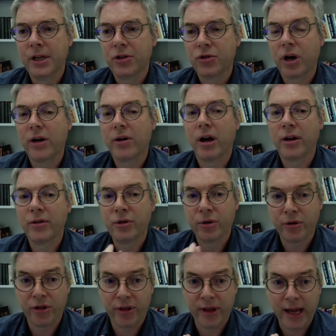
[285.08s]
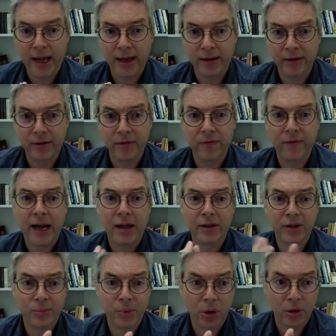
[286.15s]
try to understand the
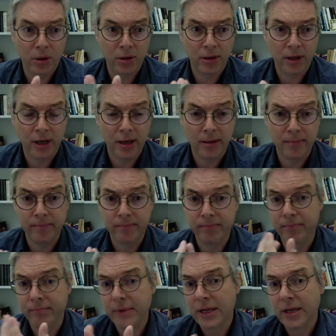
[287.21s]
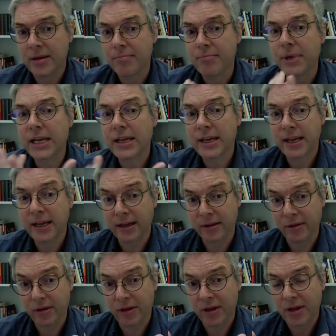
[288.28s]
valuable
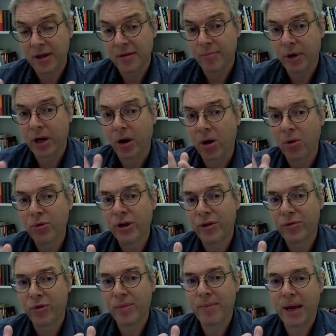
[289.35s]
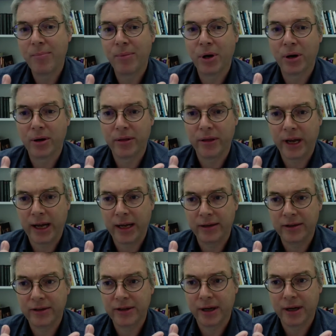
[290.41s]
meanings, but always remember that,
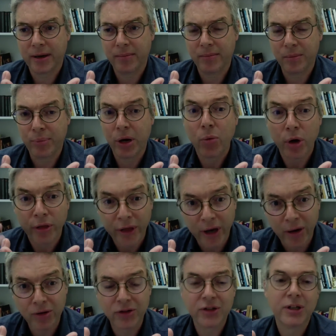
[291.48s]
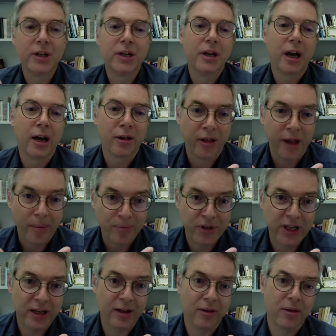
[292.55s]
but without
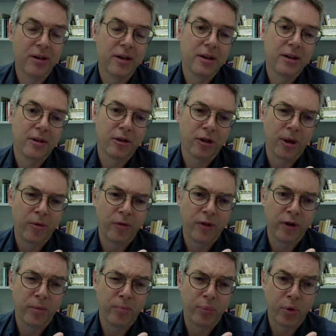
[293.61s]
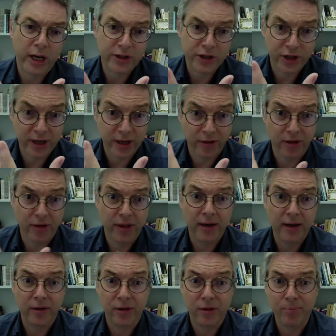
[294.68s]
accepting some of the prejudice that
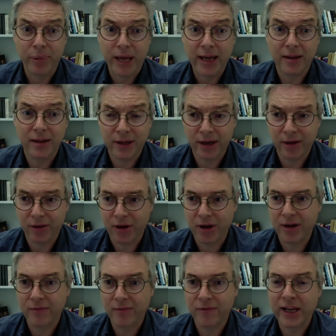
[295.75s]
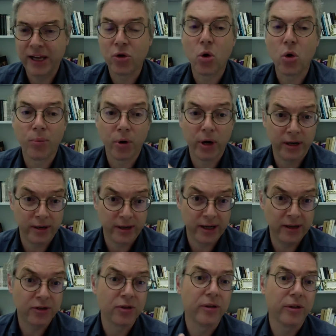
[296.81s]
is baked, that is kind of incorporated
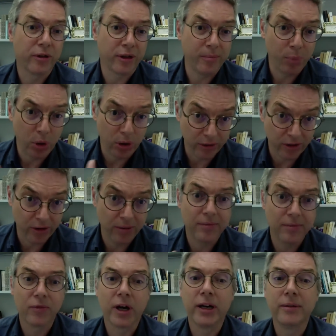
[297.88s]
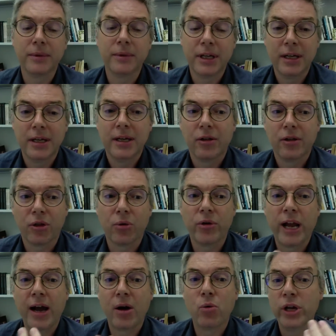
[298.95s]
into the symbols, right? So
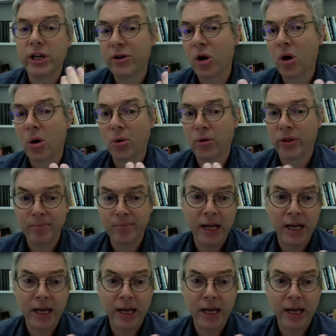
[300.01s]
now we know that